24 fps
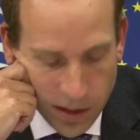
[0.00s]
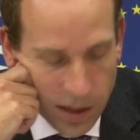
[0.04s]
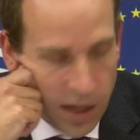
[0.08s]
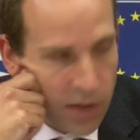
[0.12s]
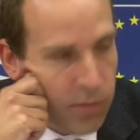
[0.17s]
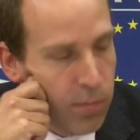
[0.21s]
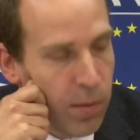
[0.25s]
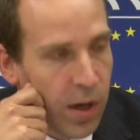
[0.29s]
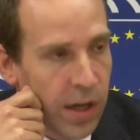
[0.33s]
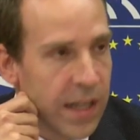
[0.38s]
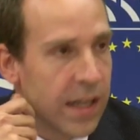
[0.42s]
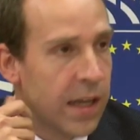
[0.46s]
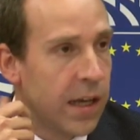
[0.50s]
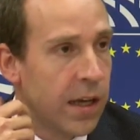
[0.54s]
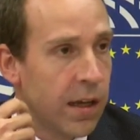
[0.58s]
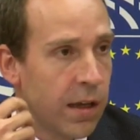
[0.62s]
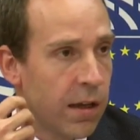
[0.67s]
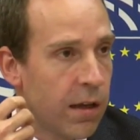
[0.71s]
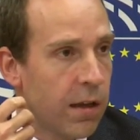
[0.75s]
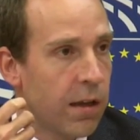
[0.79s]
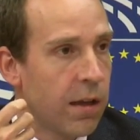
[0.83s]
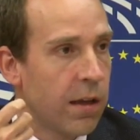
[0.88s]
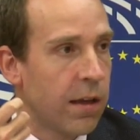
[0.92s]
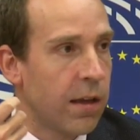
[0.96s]

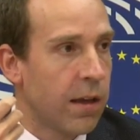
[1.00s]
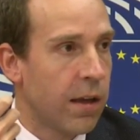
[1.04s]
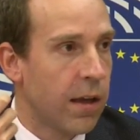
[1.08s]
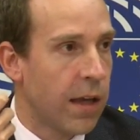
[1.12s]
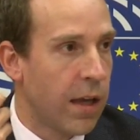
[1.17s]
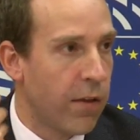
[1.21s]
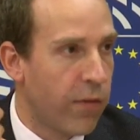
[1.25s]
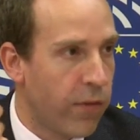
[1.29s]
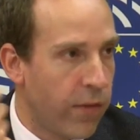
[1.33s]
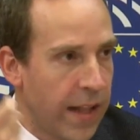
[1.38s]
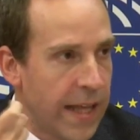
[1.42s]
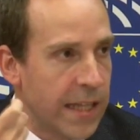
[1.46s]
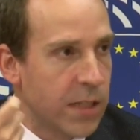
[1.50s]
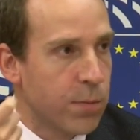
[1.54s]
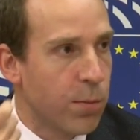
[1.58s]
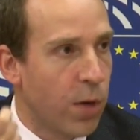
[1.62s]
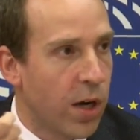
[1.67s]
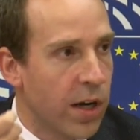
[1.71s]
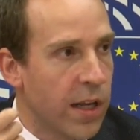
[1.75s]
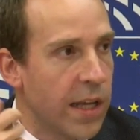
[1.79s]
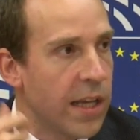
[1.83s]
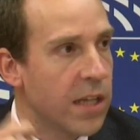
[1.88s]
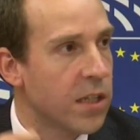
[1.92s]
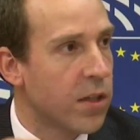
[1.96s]
If less
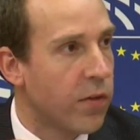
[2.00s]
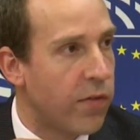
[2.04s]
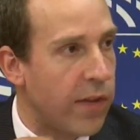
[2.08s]
money is